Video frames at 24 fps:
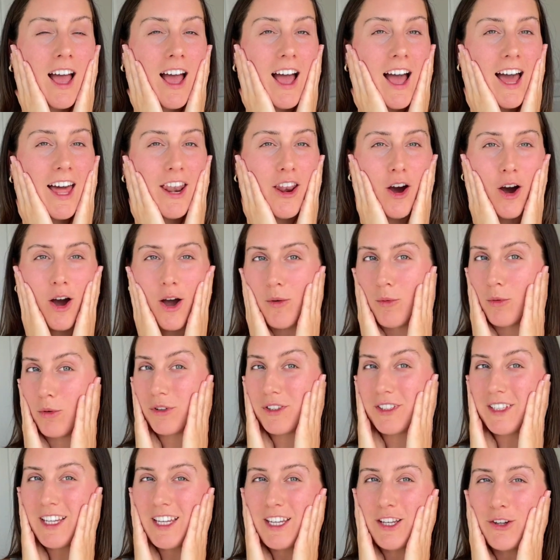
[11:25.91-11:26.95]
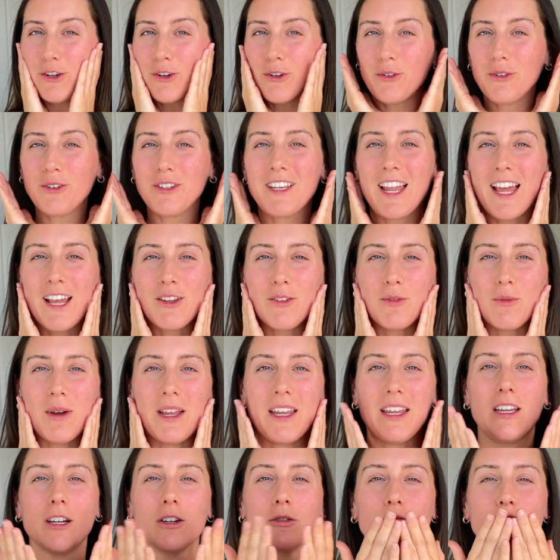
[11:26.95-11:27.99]
and I will see you next
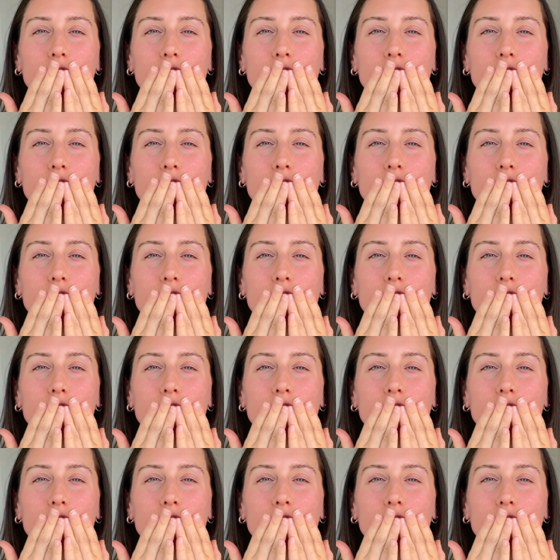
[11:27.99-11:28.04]
week.